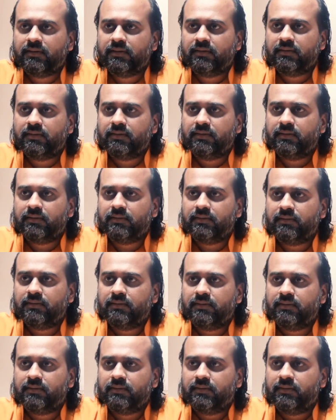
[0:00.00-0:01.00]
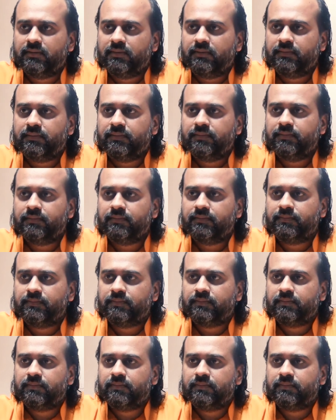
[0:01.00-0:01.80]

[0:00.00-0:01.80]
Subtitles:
(silence)